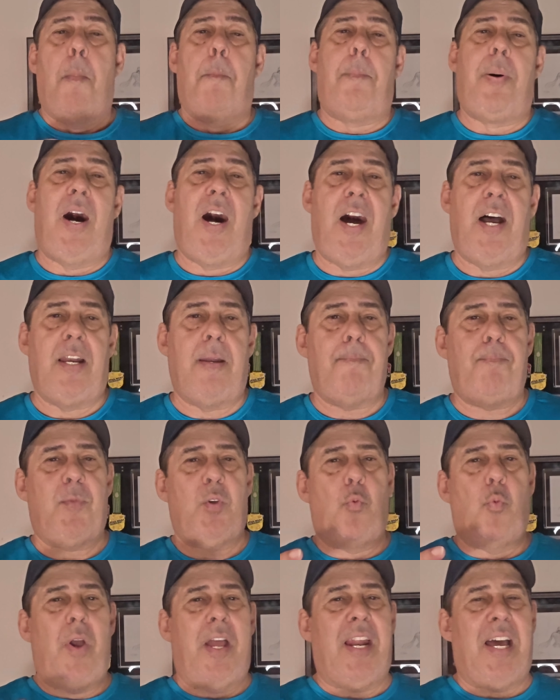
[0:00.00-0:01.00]
But
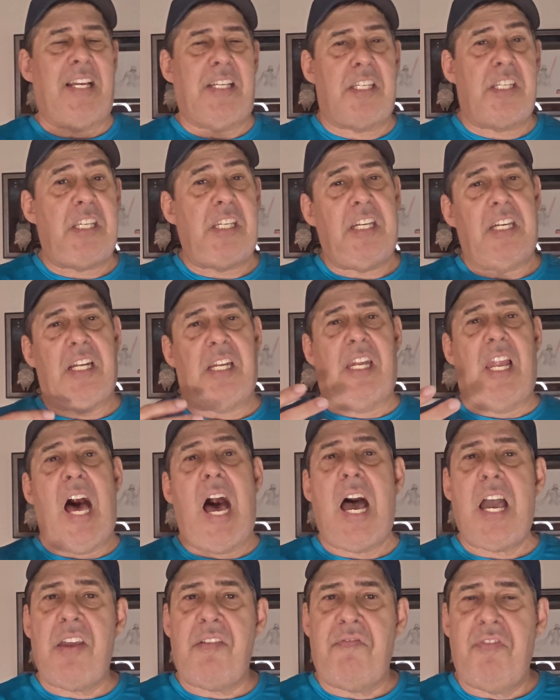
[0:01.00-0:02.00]
when I see it
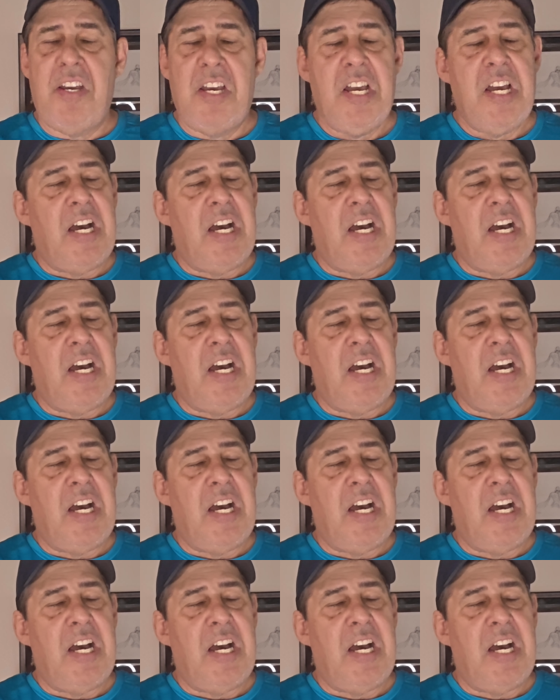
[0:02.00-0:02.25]
live,